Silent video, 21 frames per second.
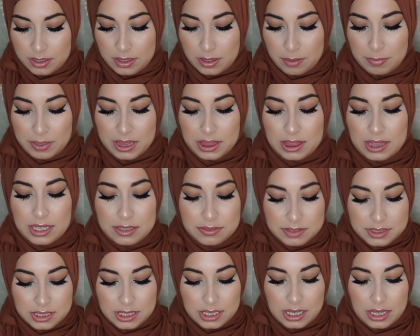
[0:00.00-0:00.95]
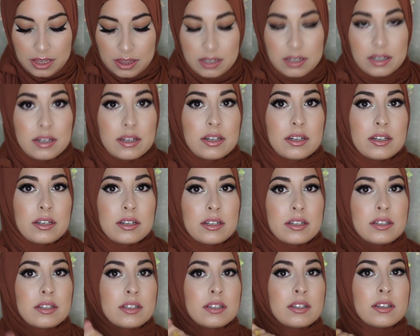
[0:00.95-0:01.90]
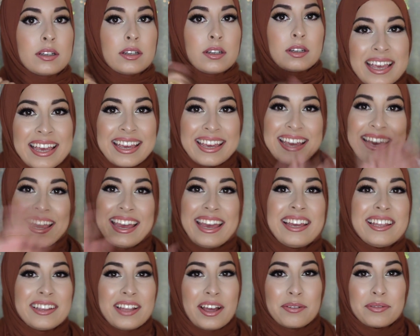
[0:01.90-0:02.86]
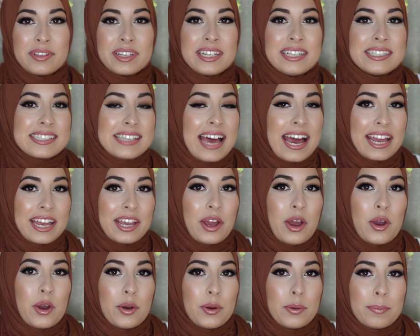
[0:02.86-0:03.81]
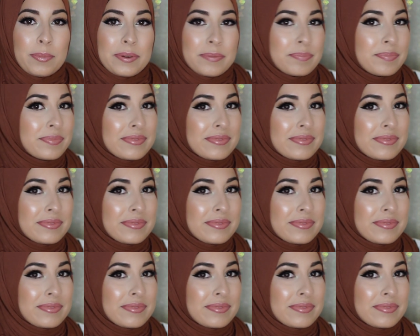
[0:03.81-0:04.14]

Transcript: Get my life together. Hey lovelies, I hope,